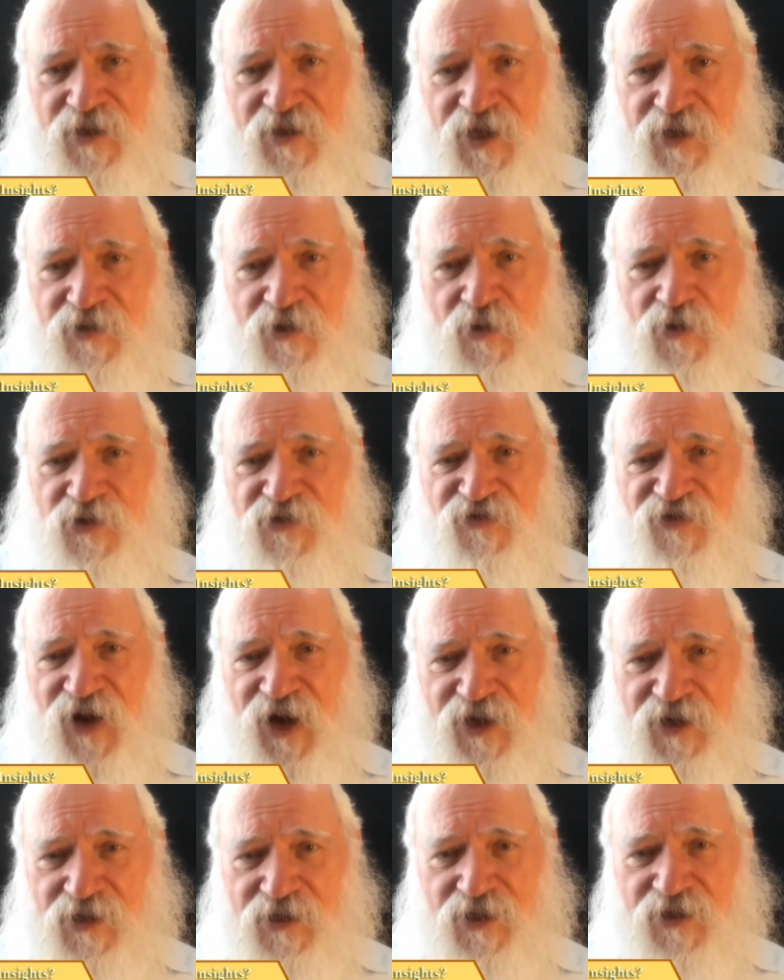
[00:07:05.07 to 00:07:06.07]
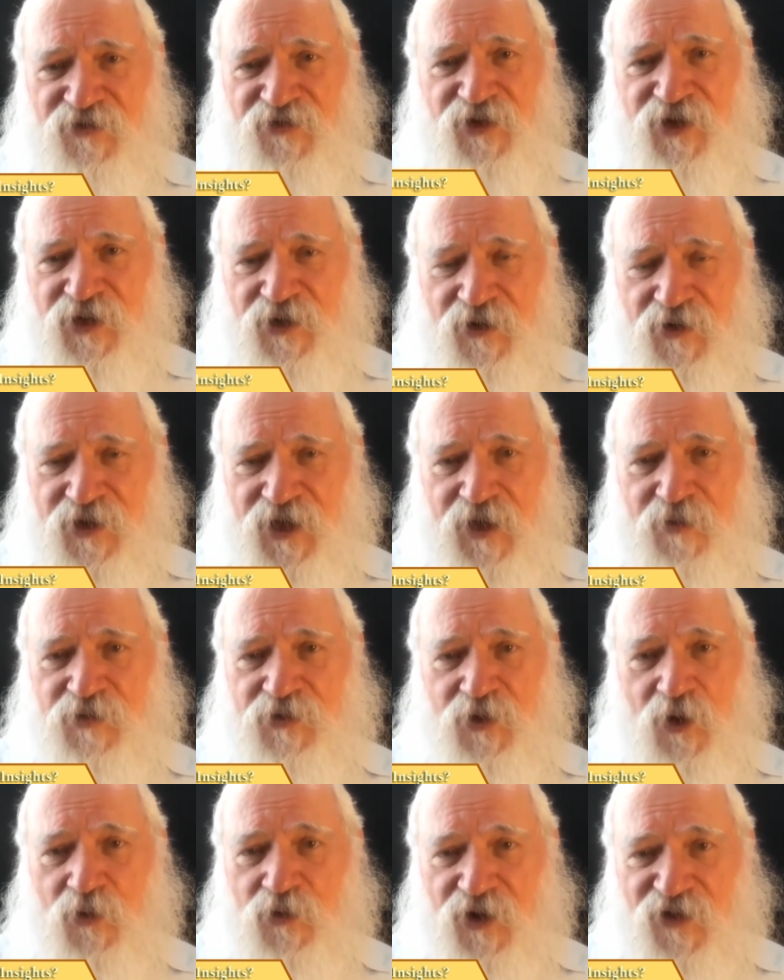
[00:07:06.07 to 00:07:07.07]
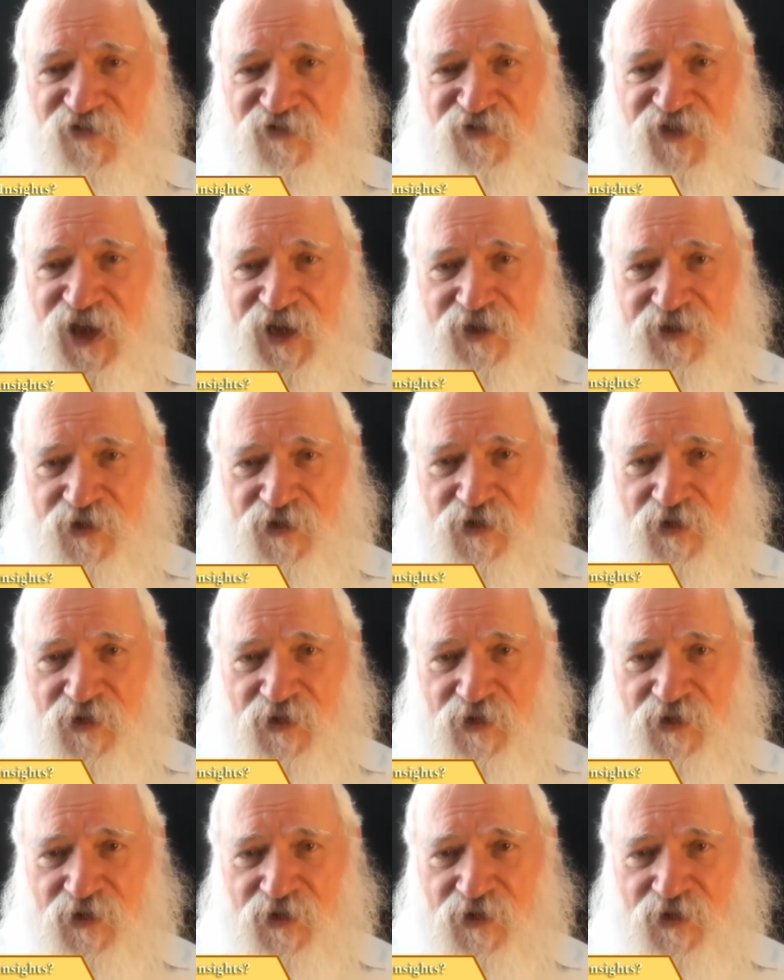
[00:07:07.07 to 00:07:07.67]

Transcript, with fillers: that those violent video games don't affect